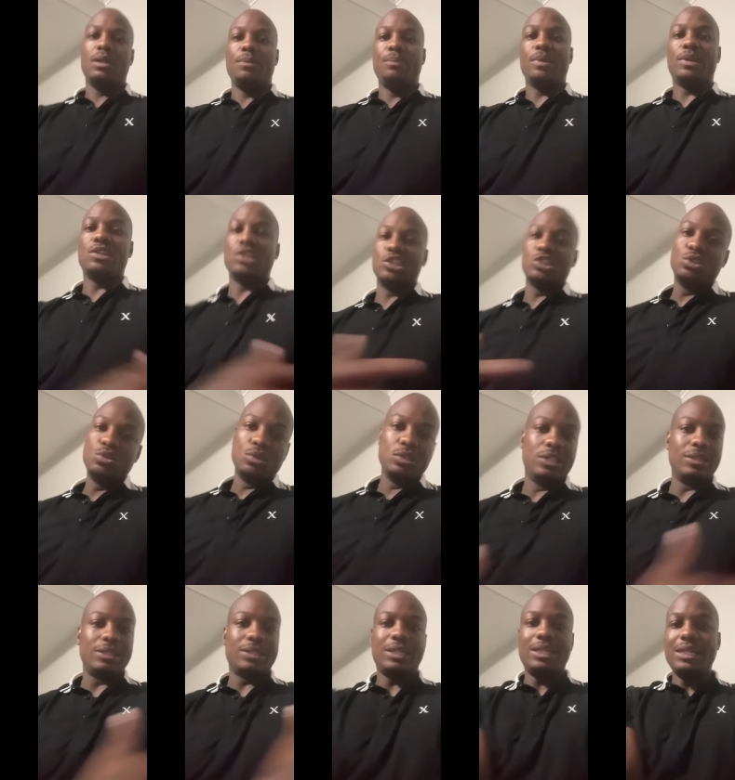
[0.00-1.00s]
Because you
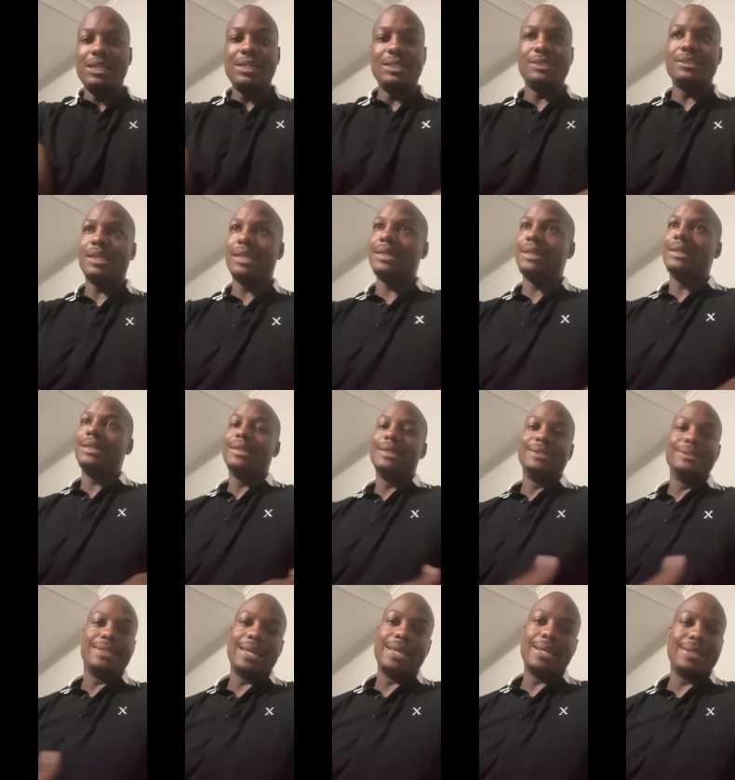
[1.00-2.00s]
the kids ain't
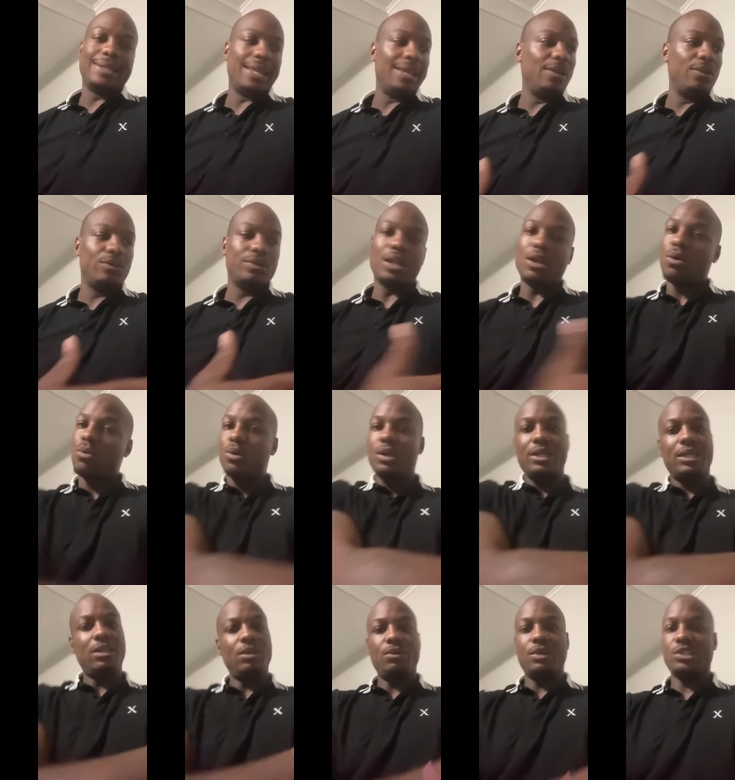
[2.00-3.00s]
they, they don't they don't want to
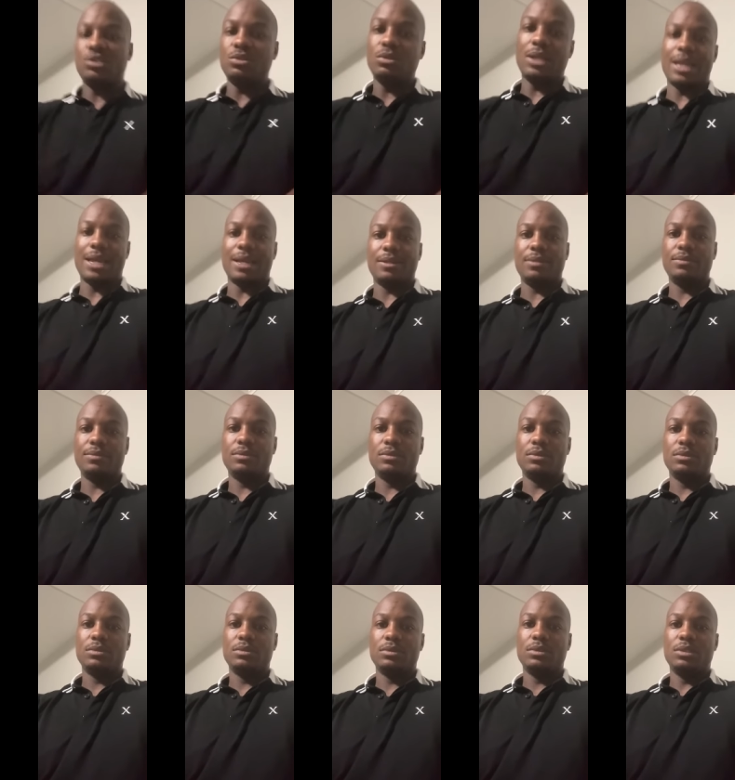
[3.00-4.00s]
hear what you got.
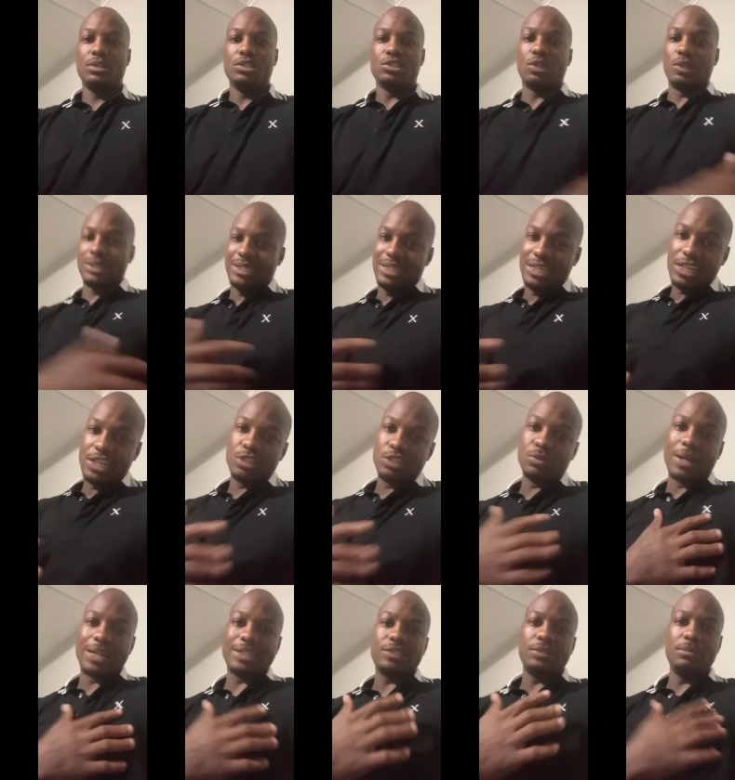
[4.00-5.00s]
So the kids
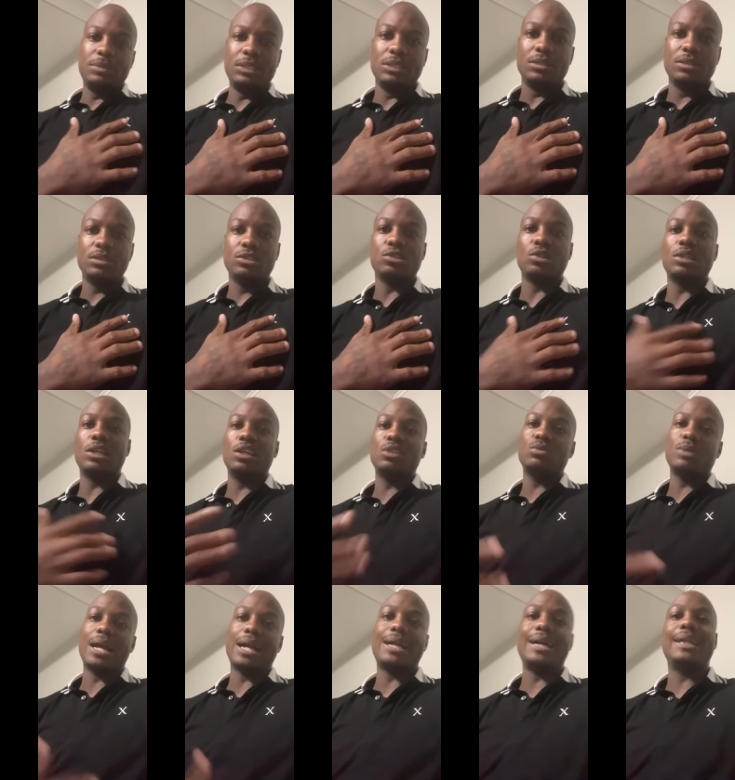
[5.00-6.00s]
watching me. So guess
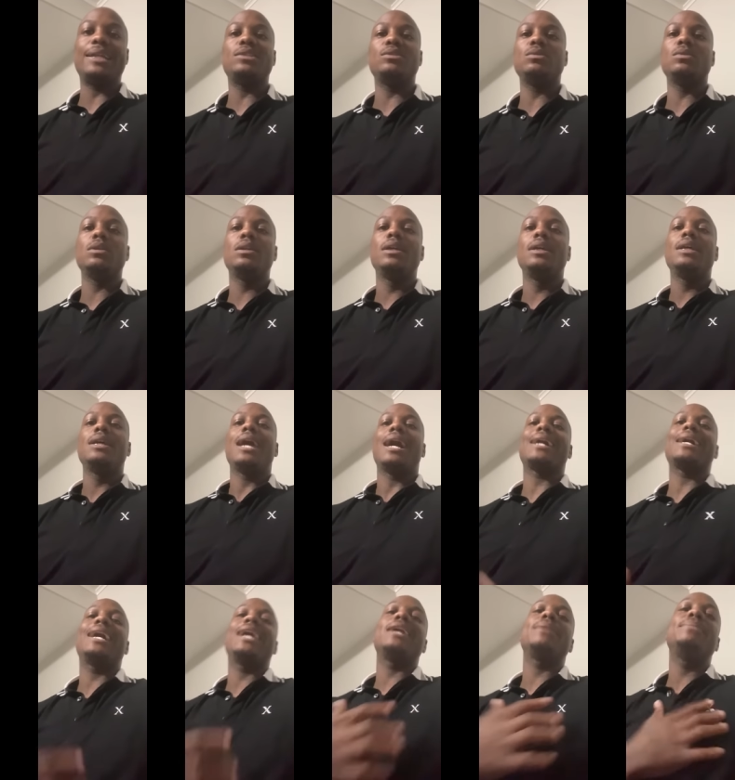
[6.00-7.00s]
what I gotta do? I
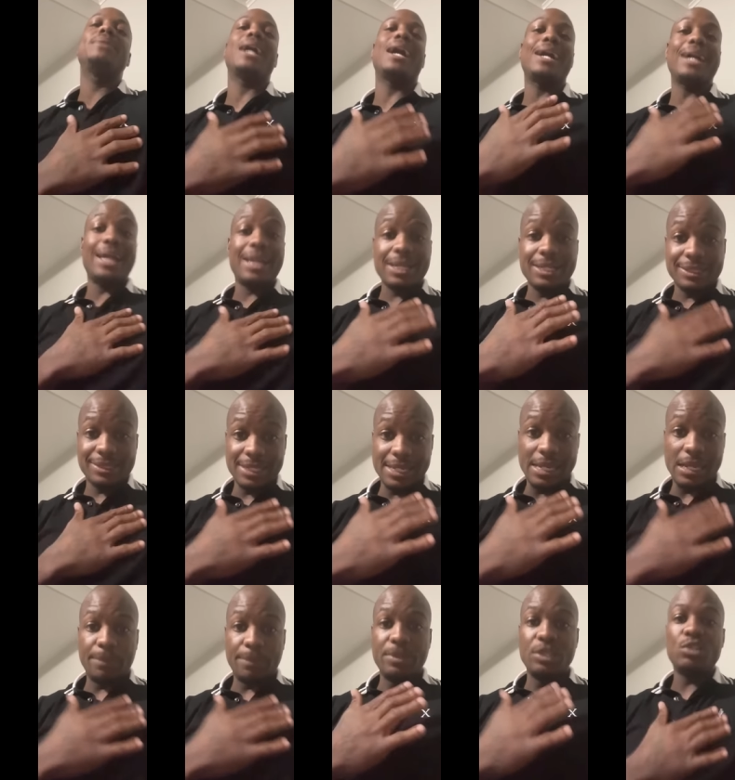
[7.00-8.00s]
gotta be, I gotta continue
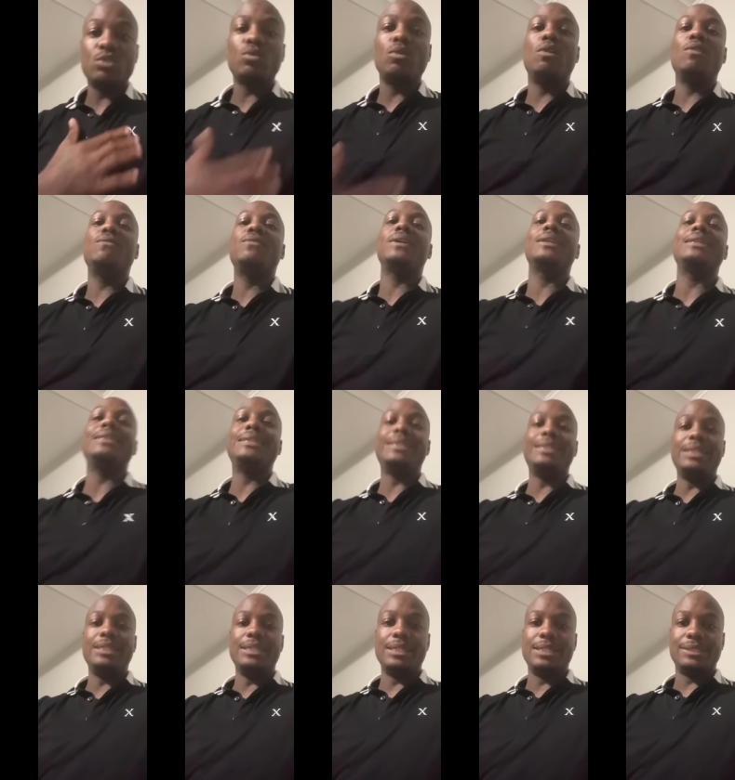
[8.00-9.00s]
to be strong for these
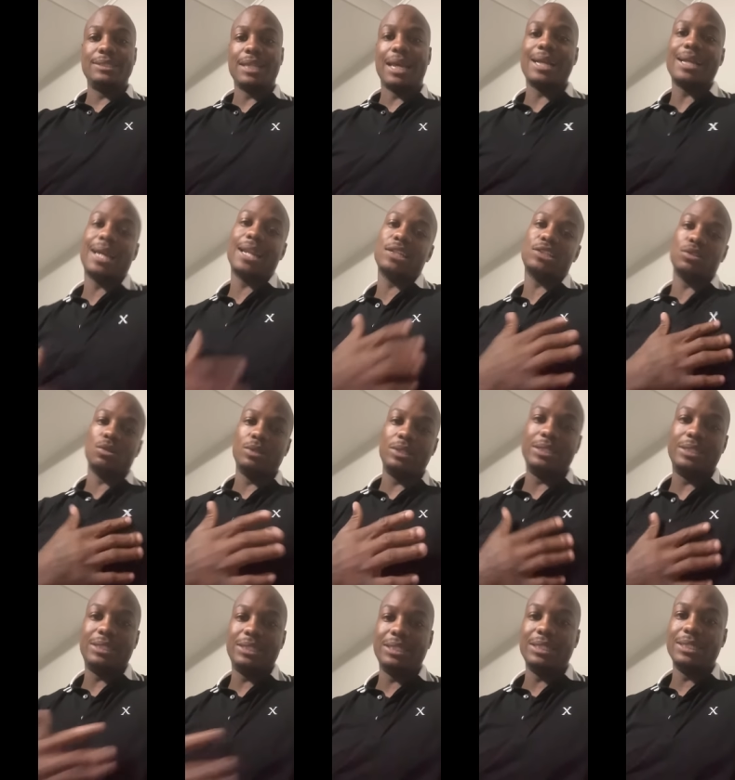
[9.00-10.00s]
kids. I gotta show these
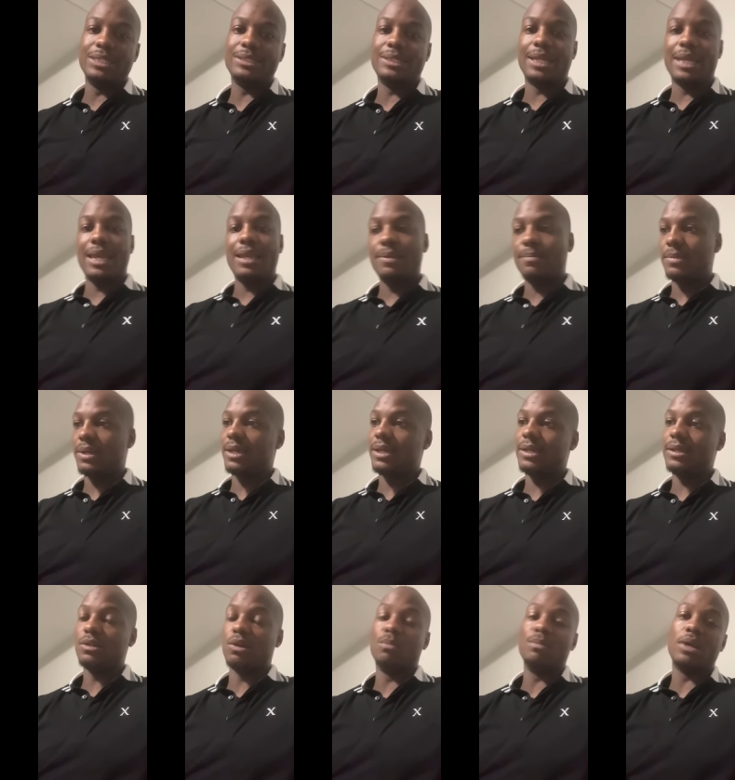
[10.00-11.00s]
kids that hey
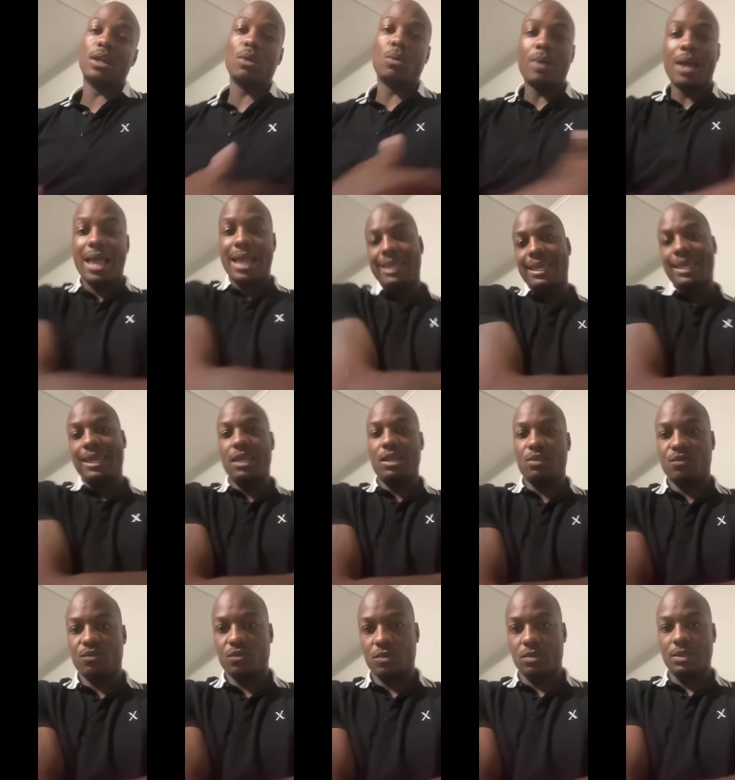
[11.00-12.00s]
man, don't matter where I came
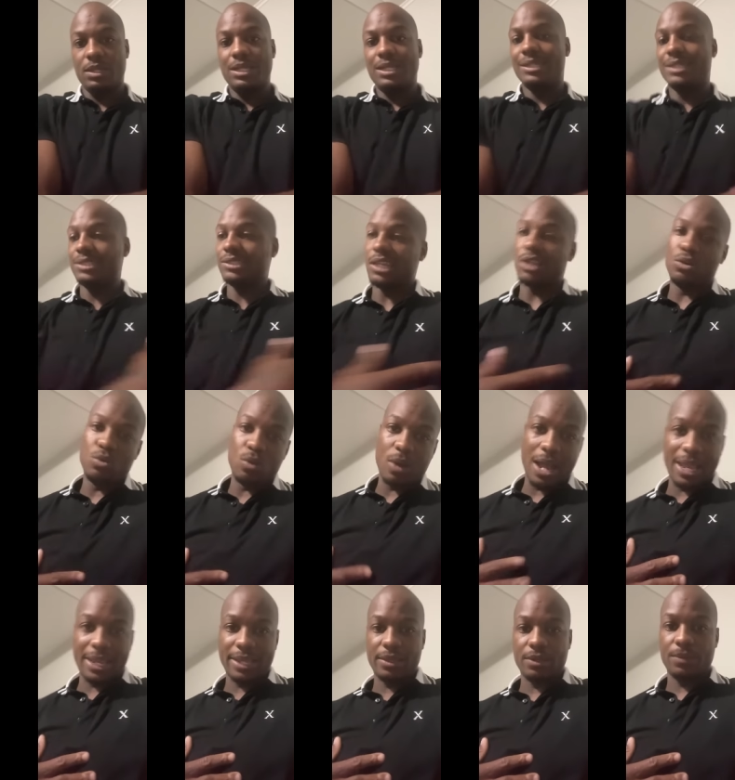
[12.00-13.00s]
from, this ain't who I
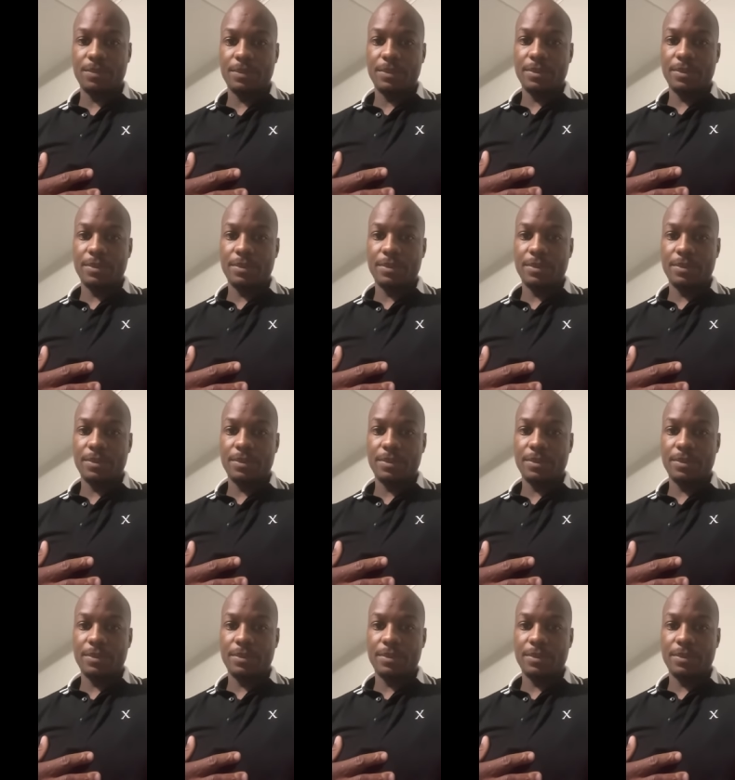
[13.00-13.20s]
am.